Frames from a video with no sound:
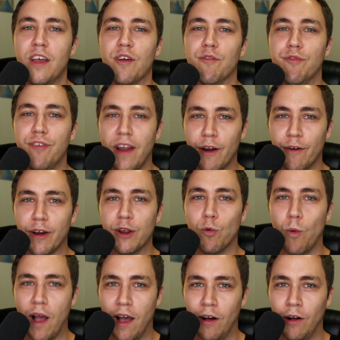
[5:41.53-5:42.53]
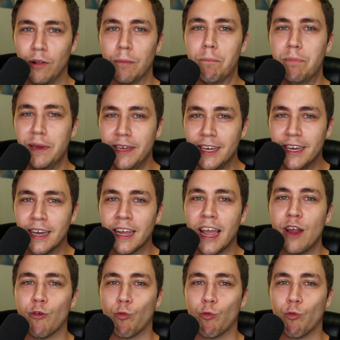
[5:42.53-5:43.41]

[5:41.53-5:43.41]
very well, being a